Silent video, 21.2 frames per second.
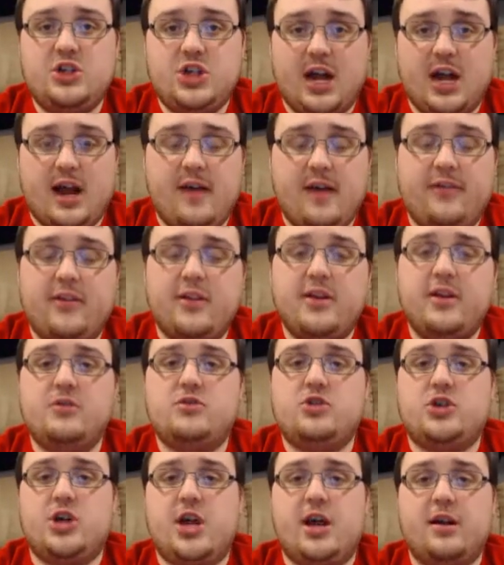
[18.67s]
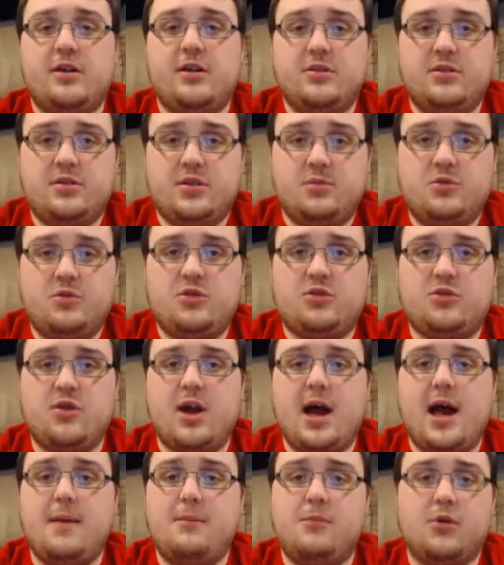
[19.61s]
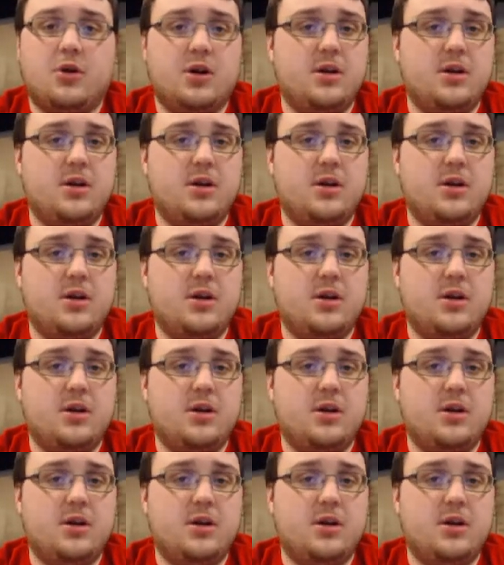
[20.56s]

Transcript: Check out the new channel, subscribe.